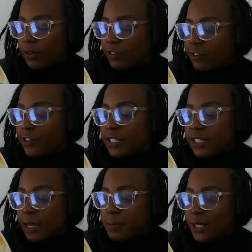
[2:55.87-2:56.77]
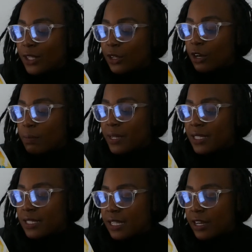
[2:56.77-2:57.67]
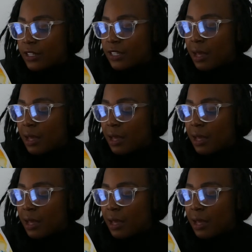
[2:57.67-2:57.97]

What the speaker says: Footsteps on the carpeted stairs,